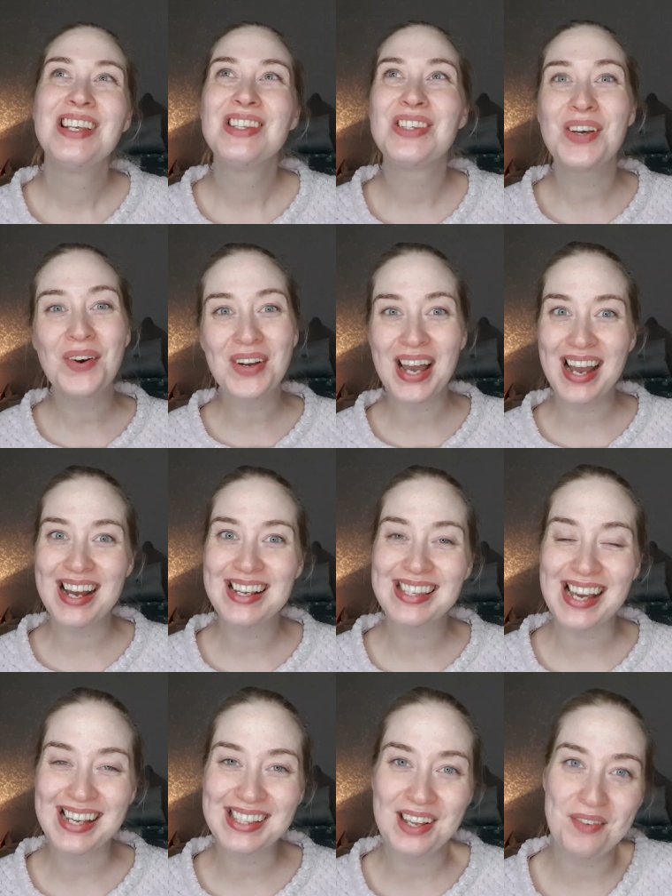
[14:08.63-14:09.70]
so guys,
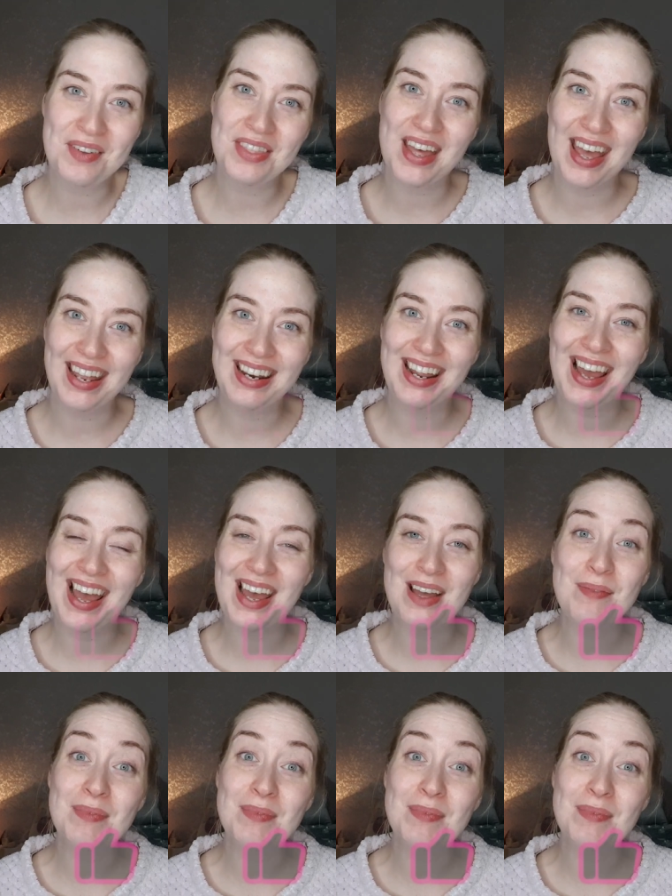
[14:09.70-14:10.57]
as ever then, um,